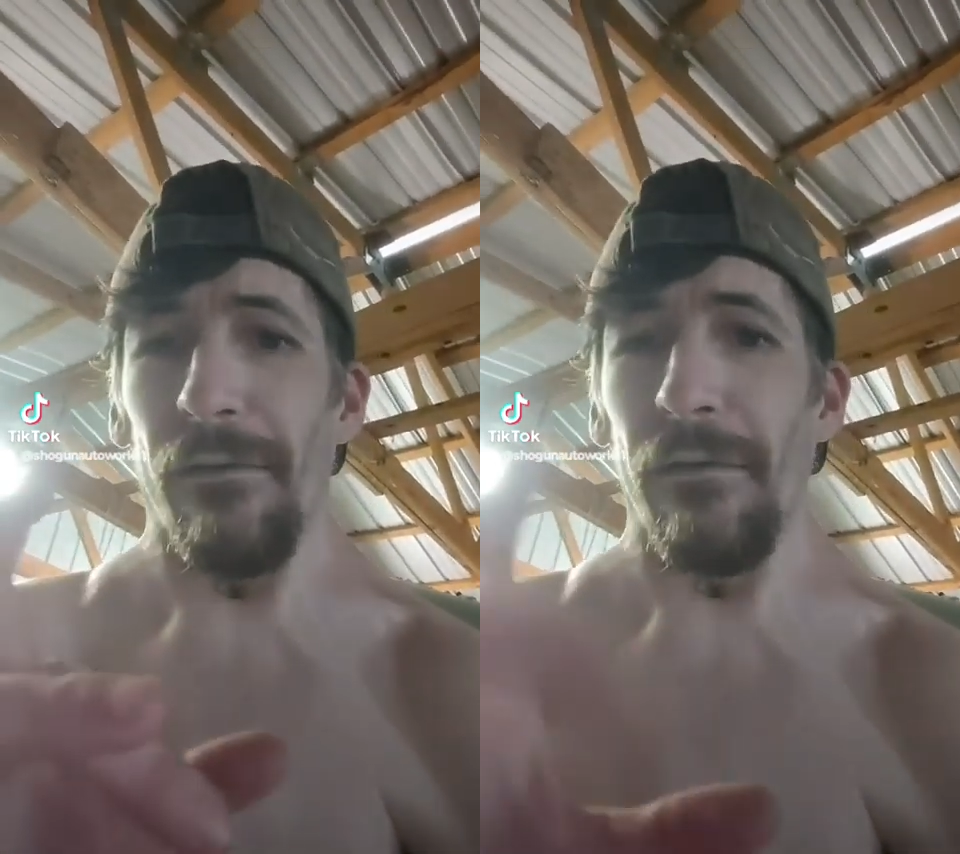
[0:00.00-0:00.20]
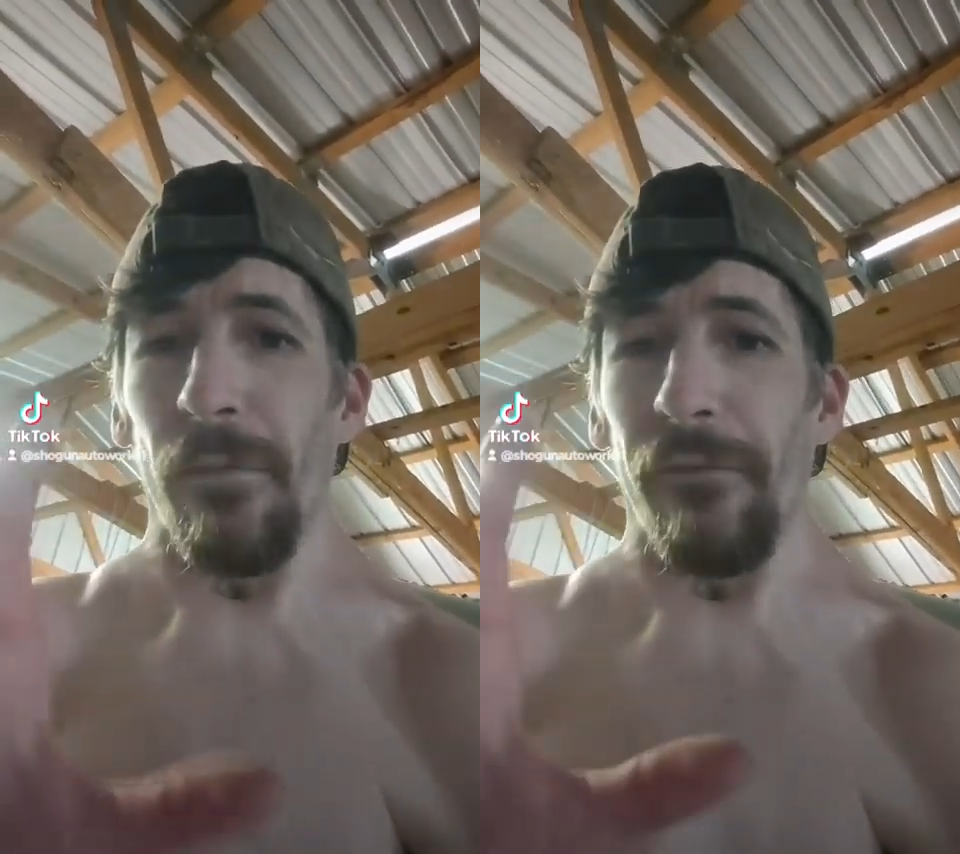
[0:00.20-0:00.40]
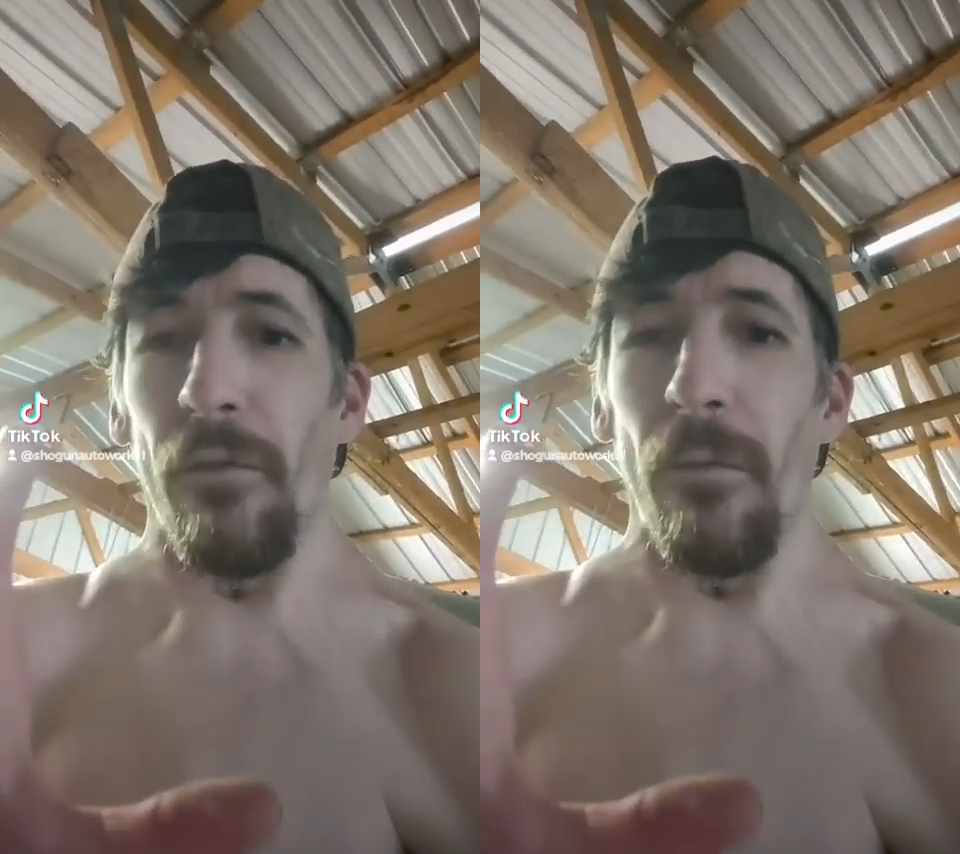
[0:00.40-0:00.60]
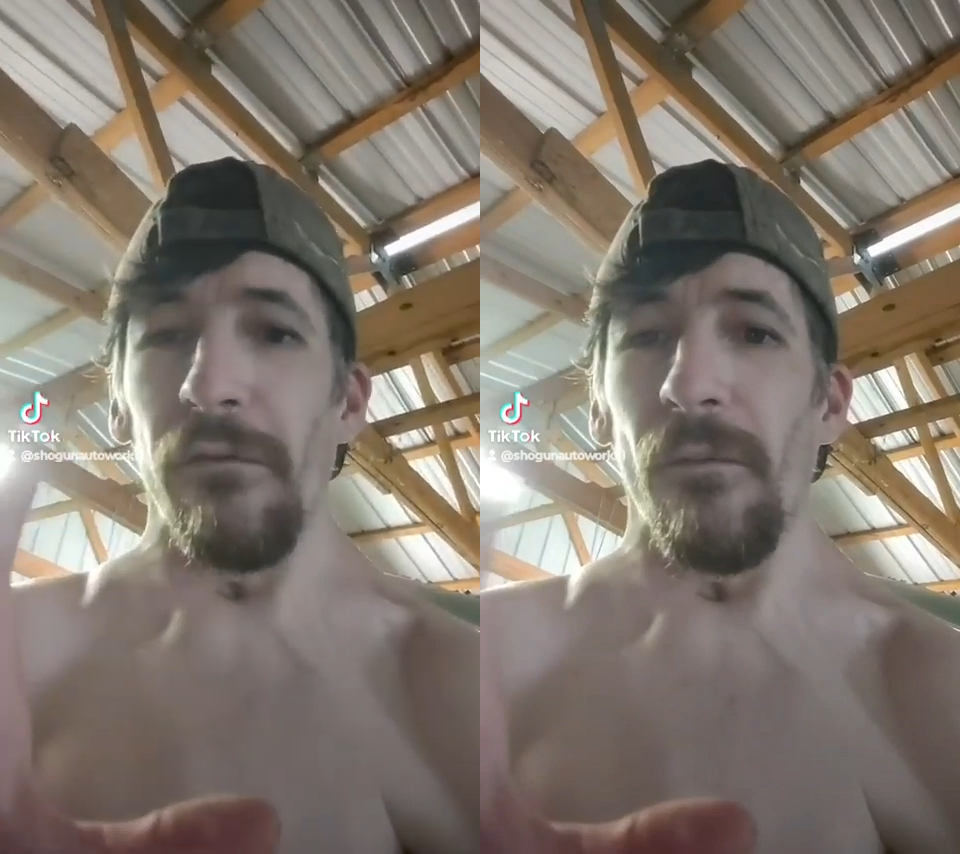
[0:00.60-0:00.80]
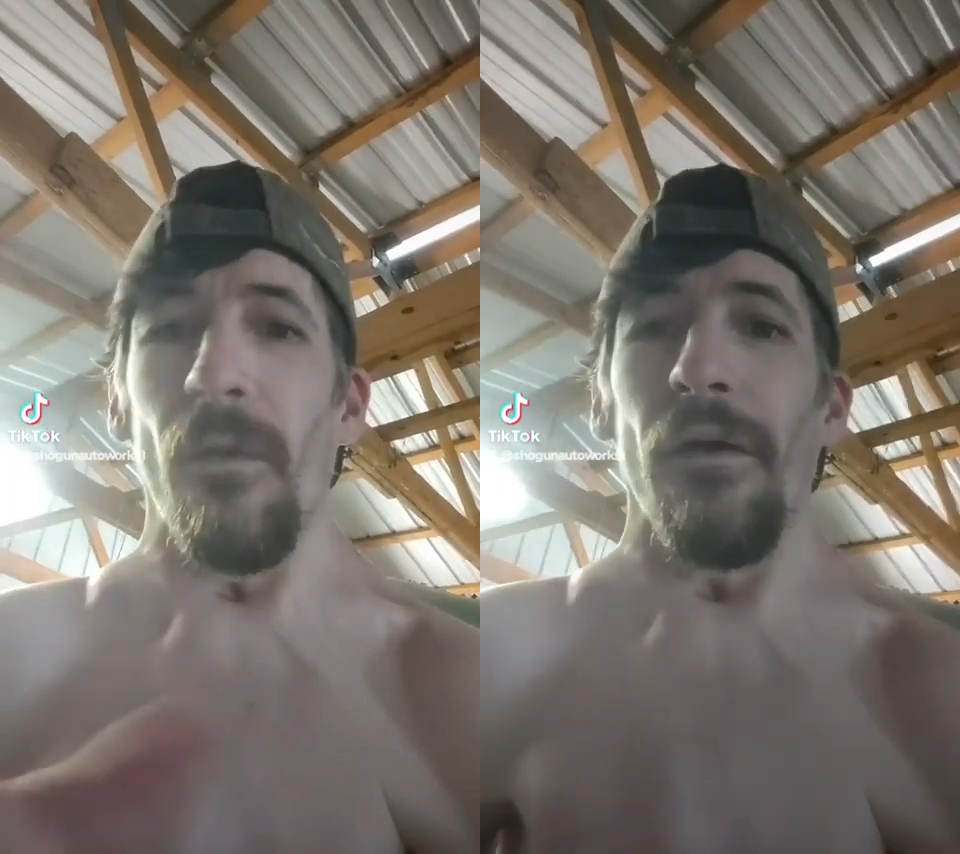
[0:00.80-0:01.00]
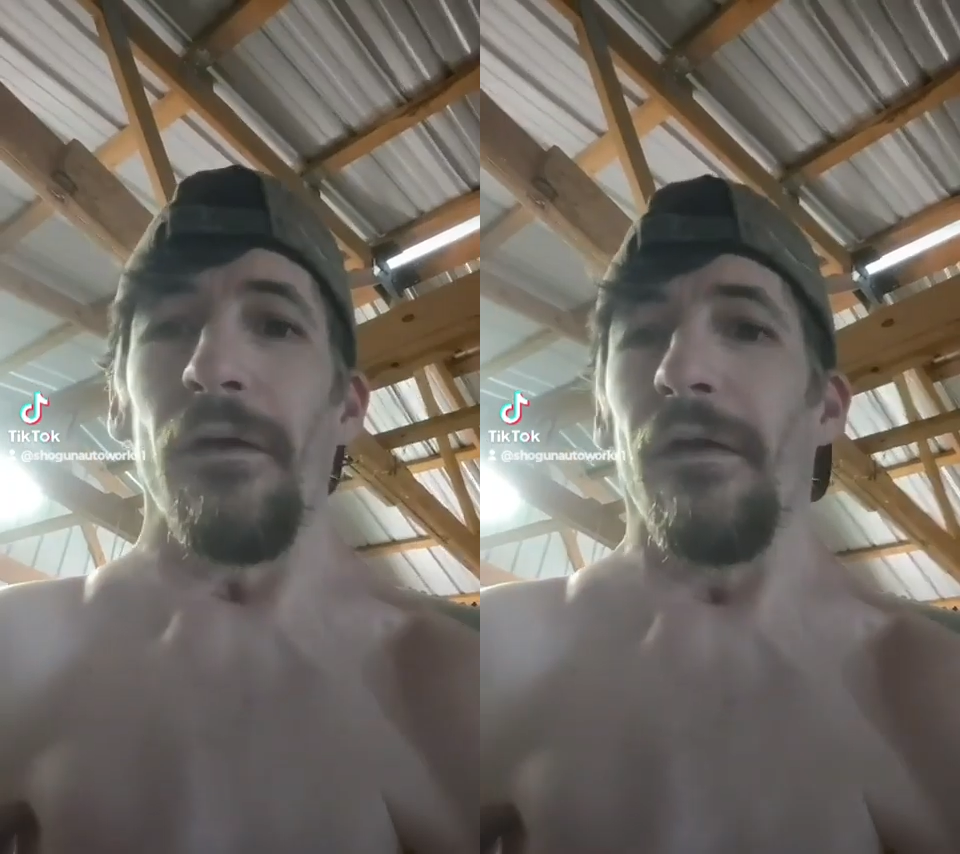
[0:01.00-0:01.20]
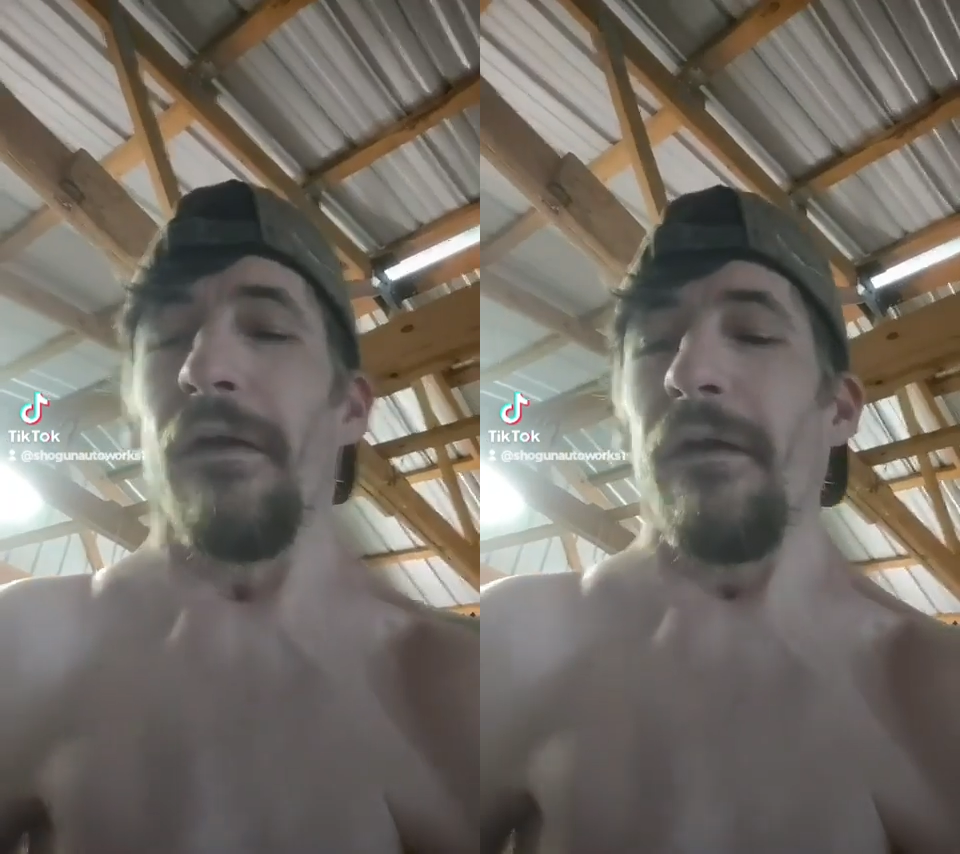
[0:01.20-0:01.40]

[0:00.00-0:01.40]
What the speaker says: on the performance wall.